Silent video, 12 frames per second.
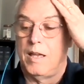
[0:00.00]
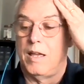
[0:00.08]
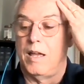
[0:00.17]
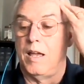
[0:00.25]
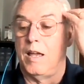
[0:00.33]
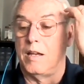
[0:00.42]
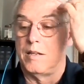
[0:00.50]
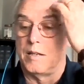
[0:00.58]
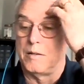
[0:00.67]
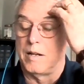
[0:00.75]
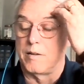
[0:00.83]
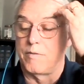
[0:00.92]
And
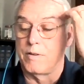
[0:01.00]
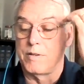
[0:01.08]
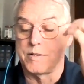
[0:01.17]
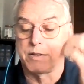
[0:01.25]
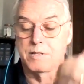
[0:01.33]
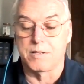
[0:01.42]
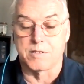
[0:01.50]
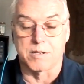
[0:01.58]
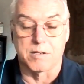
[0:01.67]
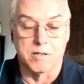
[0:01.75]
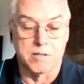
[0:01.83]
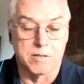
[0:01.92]
like for instance,
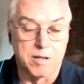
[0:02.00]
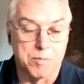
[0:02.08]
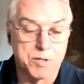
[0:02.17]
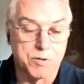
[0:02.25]
Lama